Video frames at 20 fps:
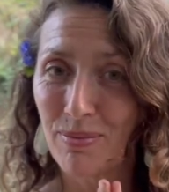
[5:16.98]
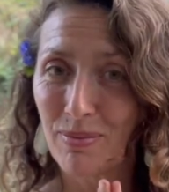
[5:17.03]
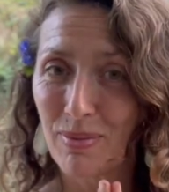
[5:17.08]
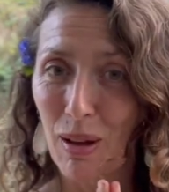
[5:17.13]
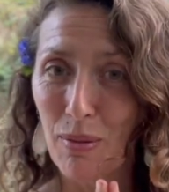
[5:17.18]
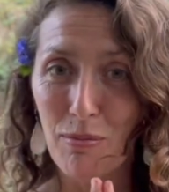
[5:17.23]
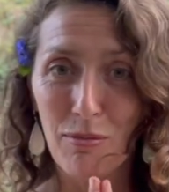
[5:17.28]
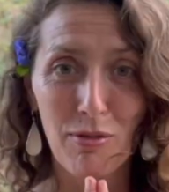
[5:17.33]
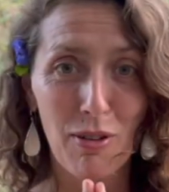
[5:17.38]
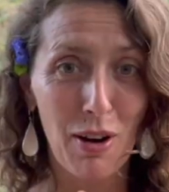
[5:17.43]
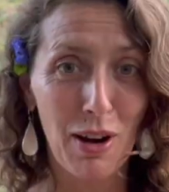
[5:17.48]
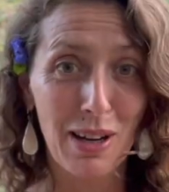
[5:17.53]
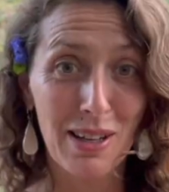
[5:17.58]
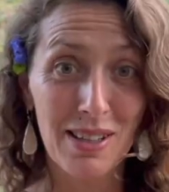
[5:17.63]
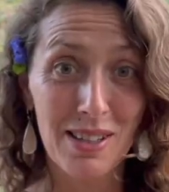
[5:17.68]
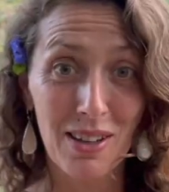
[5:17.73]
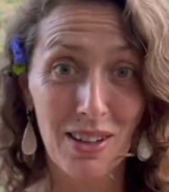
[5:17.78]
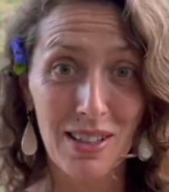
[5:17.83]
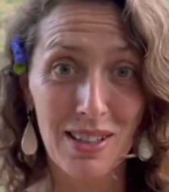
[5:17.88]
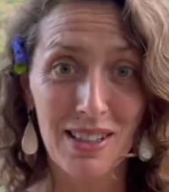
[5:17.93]
I'm very
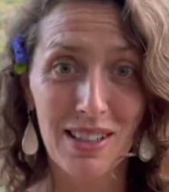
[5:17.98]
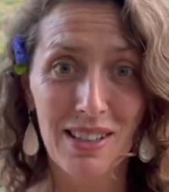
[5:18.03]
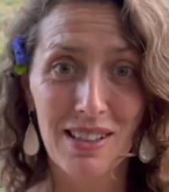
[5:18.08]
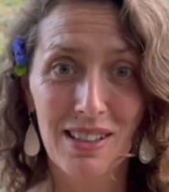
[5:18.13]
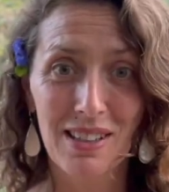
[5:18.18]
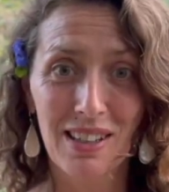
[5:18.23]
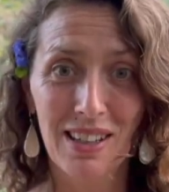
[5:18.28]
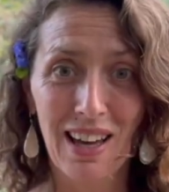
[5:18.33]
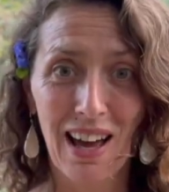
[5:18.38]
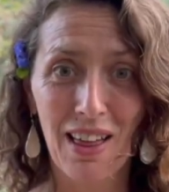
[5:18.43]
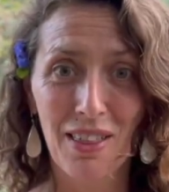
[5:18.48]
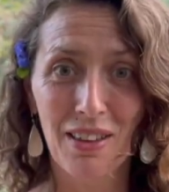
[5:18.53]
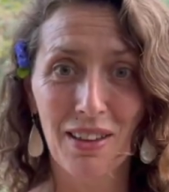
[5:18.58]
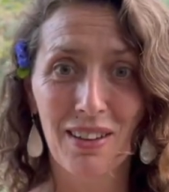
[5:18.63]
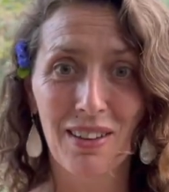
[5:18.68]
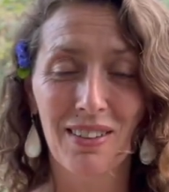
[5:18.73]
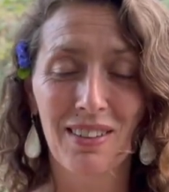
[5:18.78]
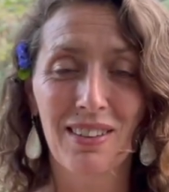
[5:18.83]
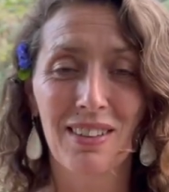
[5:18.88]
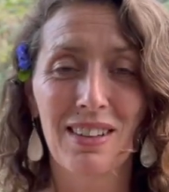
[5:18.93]
excited to gather
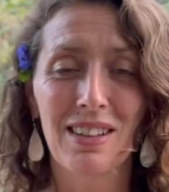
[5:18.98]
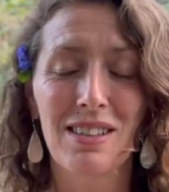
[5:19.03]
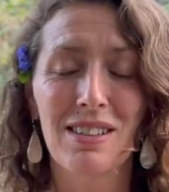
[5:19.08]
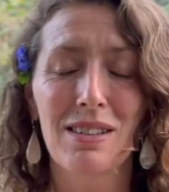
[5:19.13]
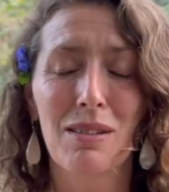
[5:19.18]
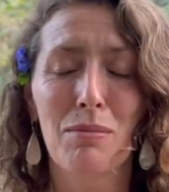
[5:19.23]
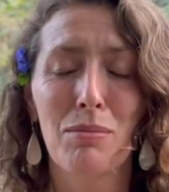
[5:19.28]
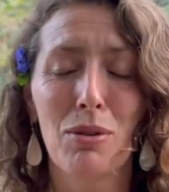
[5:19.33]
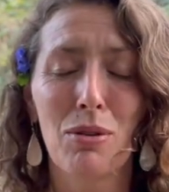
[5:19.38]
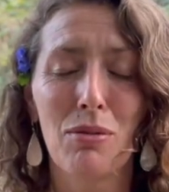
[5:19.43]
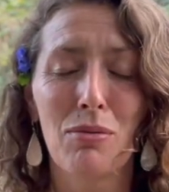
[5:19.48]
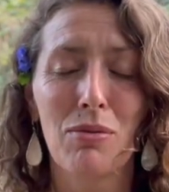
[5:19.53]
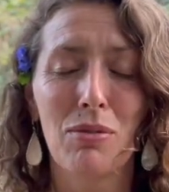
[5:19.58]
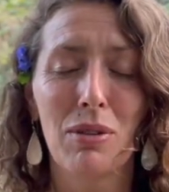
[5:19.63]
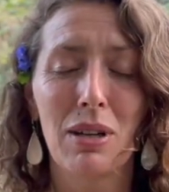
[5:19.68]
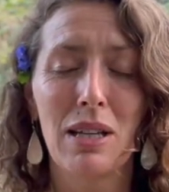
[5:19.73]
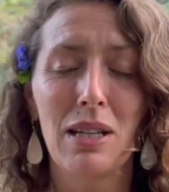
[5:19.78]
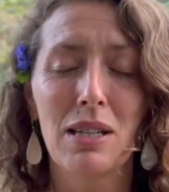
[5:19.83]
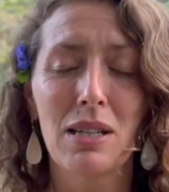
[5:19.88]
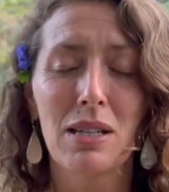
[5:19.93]
this beautiful
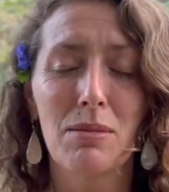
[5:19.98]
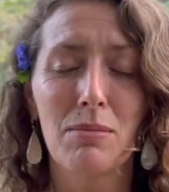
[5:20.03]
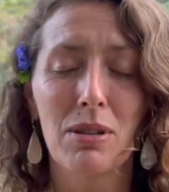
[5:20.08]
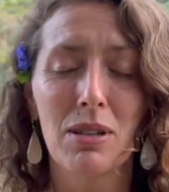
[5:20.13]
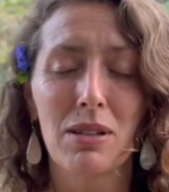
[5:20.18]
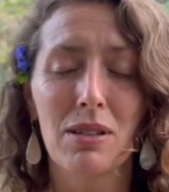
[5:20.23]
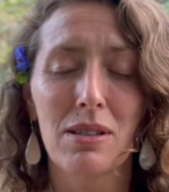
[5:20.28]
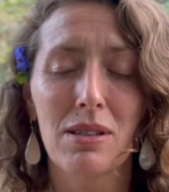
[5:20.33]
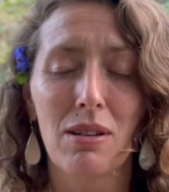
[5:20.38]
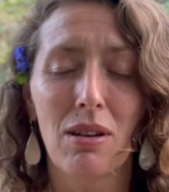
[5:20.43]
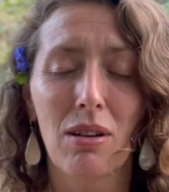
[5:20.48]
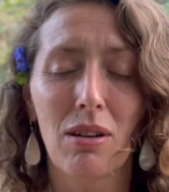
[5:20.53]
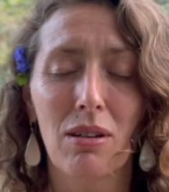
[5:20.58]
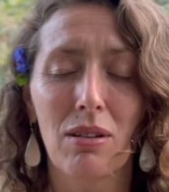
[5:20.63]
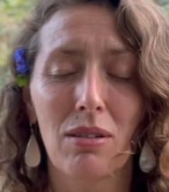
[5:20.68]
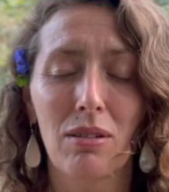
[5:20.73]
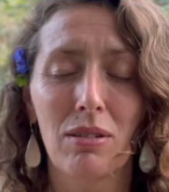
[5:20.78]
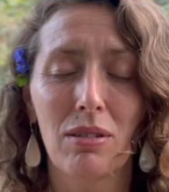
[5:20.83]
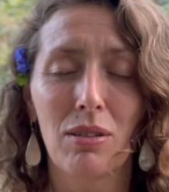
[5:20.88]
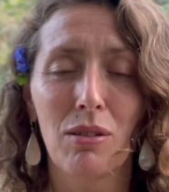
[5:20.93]
intimate
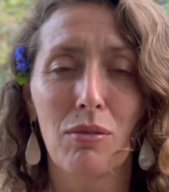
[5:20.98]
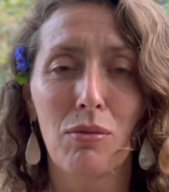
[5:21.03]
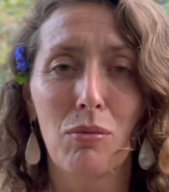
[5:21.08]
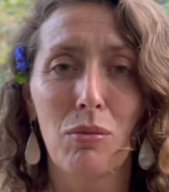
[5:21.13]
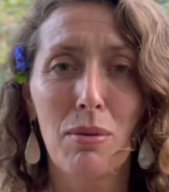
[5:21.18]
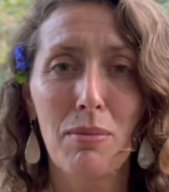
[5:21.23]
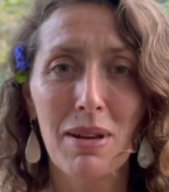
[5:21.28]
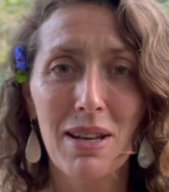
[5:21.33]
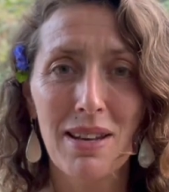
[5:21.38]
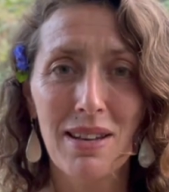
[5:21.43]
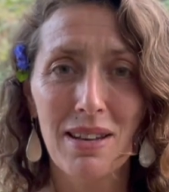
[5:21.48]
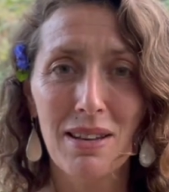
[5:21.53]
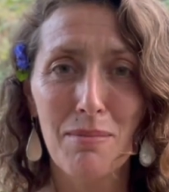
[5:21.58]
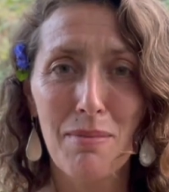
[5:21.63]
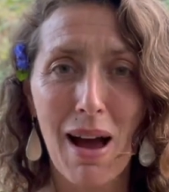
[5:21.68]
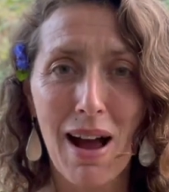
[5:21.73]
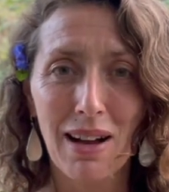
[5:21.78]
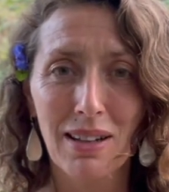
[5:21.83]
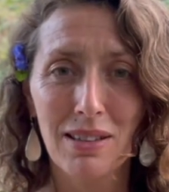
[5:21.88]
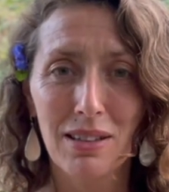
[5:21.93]
circle of women
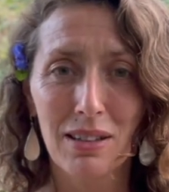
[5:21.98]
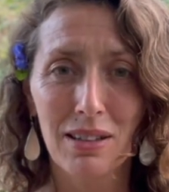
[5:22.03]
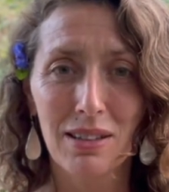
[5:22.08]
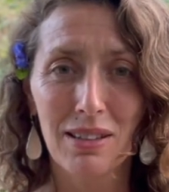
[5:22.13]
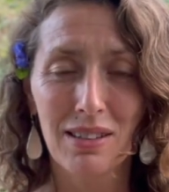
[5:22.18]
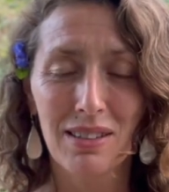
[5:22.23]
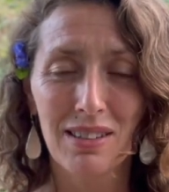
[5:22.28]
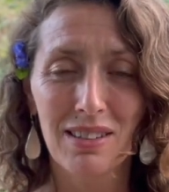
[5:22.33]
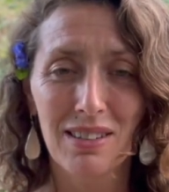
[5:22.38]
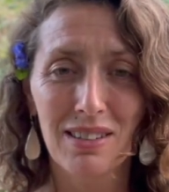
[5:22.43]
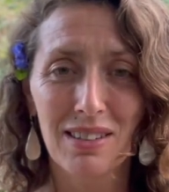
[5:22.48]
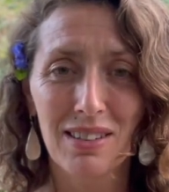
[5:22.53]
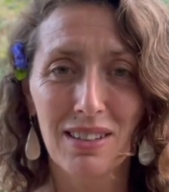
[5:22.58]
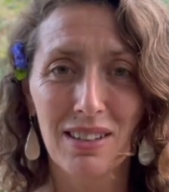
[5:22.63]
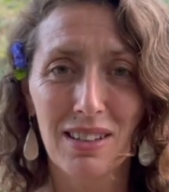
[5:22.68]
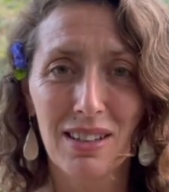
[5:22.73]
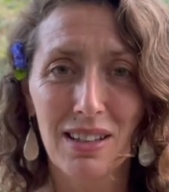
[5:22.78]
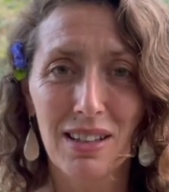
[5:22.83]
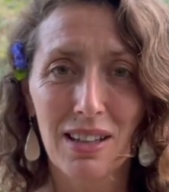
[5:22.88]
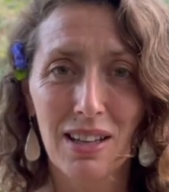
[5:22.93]
Magdalenes
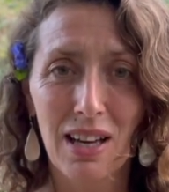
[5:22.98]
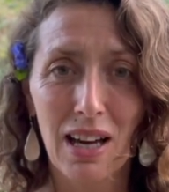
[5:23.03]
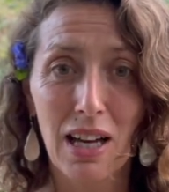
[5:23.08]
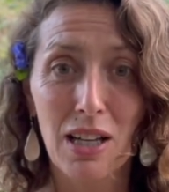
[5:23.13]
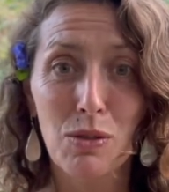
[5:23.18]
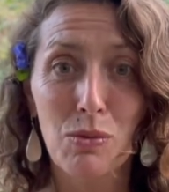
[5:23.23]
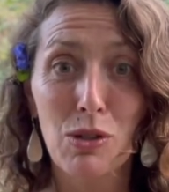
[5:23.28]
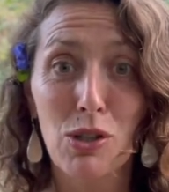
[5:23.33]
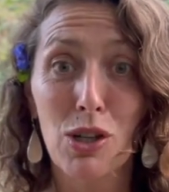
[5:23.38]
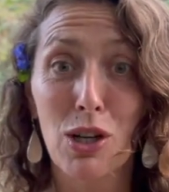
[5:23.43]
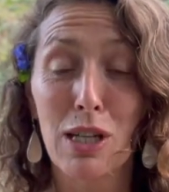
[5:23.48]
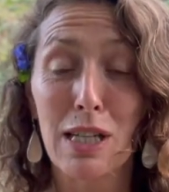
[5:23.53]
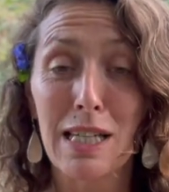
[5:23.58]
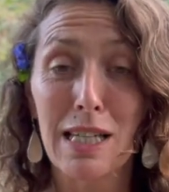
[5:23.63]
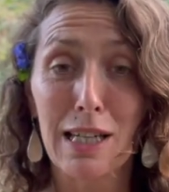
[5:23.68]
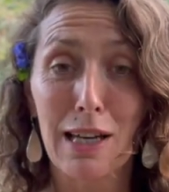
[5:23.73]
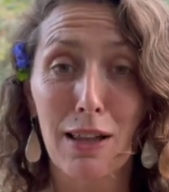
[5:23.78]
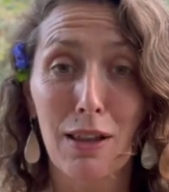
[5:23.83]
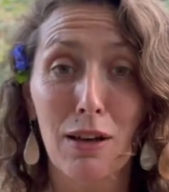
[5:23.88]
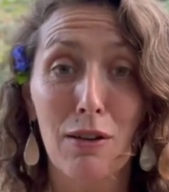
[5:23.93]
as we journey
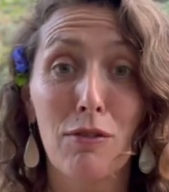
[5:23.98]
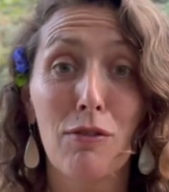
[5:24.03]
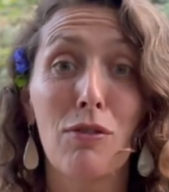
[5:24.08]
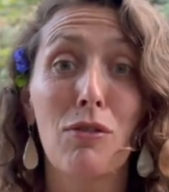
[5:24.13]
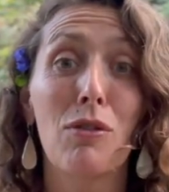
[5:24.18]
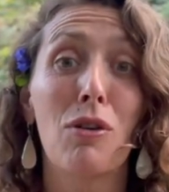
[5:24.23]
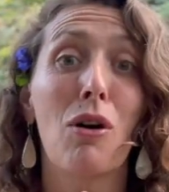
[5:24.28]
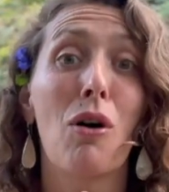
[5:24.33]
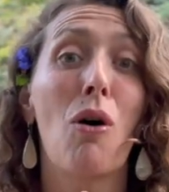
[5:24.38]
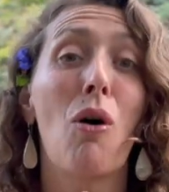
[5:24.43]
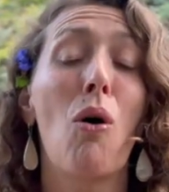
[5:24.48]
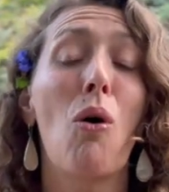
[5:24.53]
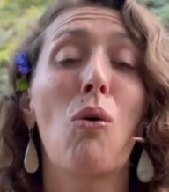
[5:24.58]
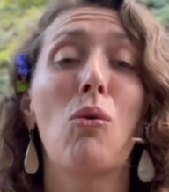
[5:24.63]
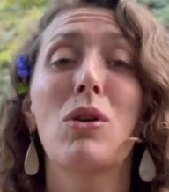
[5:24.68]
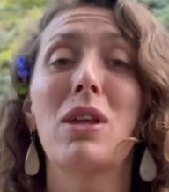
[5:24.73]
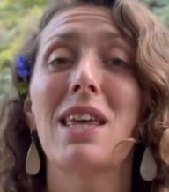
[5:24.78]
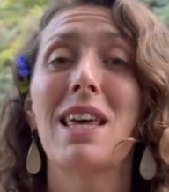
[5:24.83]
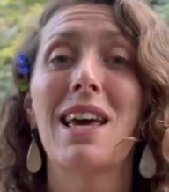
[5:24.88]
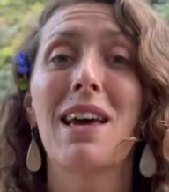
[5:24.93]
together for a whole
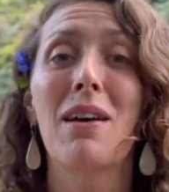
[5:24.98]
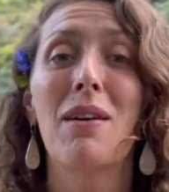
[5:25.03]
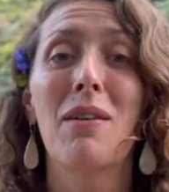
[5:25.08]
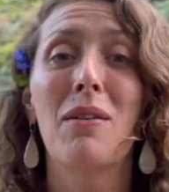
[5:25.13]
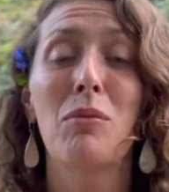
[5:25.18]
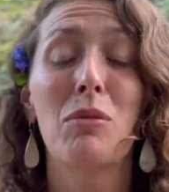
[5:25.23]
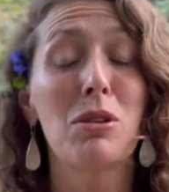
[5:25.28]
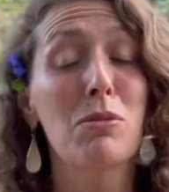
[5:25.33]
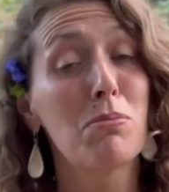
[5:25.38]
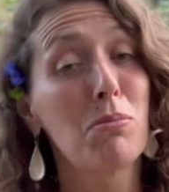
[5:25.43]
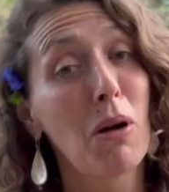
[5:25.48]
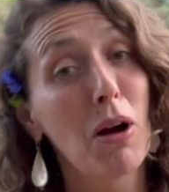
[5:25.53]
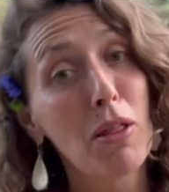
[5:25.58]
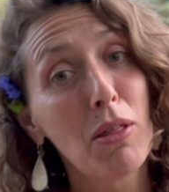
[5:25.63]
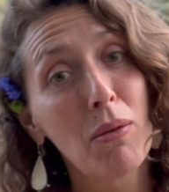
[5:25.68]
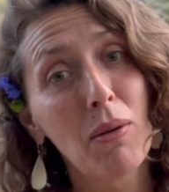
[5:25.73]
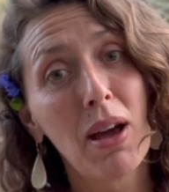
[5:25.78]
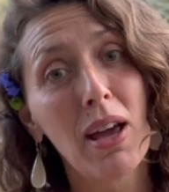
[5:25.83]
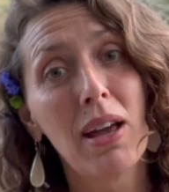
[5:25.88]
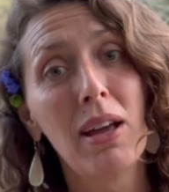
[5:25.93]
year, which, by the
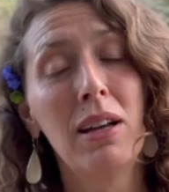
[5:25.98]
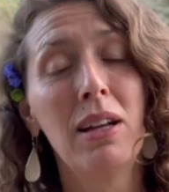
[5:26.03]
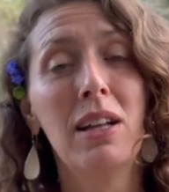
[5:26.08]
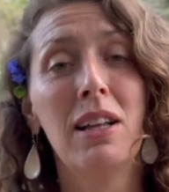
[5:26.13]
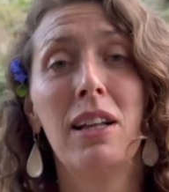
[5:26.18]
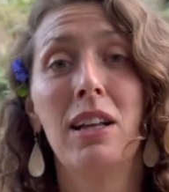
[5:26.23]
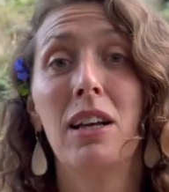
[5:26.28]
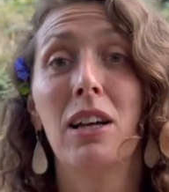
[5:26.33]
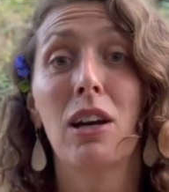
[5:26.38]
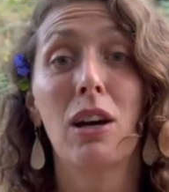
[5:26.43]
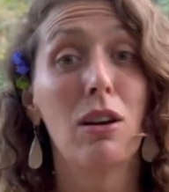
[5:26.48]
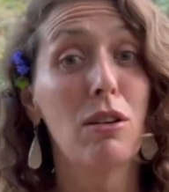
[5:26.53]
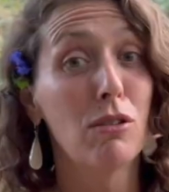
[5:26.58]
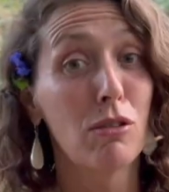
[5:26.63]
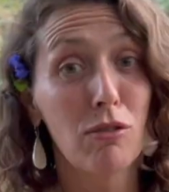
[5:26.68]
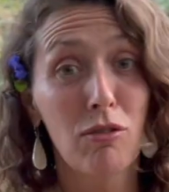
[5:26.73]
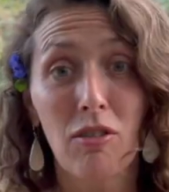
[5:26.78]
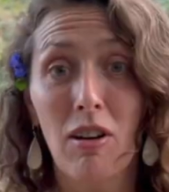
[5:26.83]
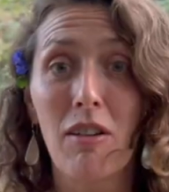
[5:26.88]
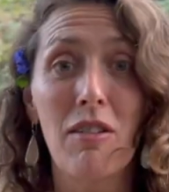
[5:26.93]
way, goes
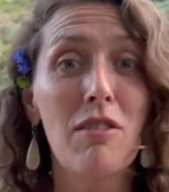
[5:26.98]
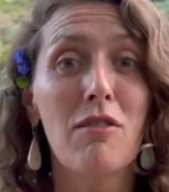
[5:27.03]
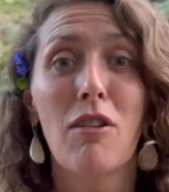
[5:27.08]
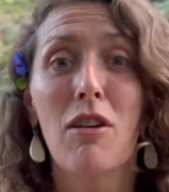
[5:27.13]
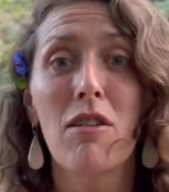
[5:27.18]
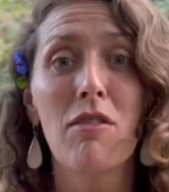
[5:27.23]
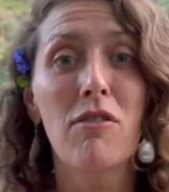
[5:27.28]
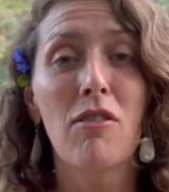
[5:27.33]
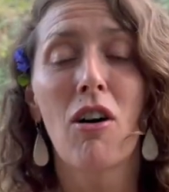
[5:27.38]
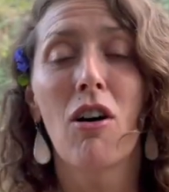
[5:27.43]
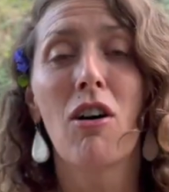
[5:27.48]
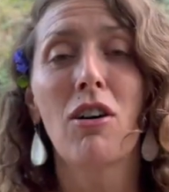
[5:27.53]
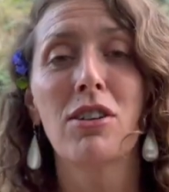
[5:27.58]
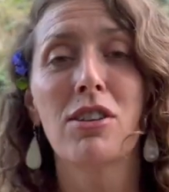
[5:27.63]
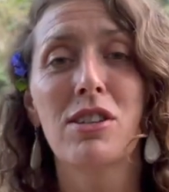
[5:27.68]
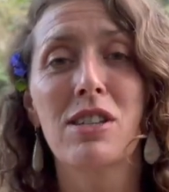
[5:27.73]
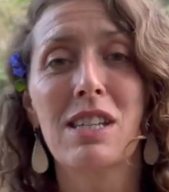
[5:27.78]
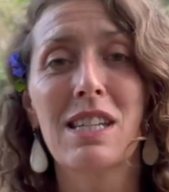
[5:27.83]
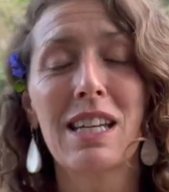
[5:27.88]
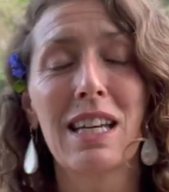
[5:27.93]
very, very
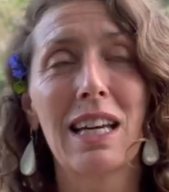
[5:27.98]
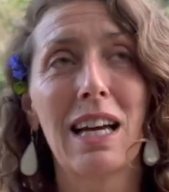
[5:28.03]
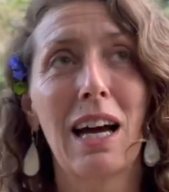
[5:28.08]
fast.